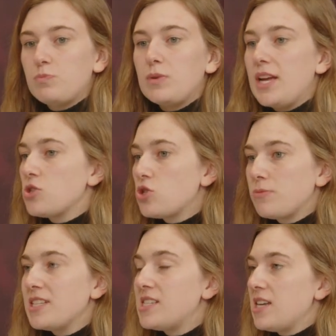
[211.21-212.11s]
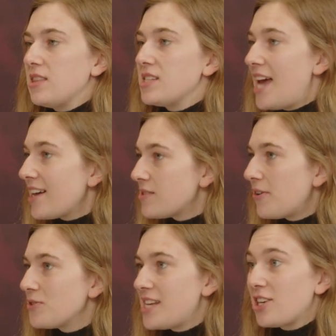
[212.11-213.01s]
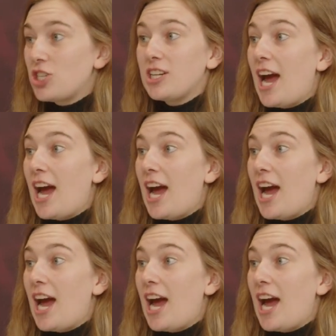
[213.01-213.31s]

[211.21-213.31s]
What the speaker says: instruments in the saxophone section.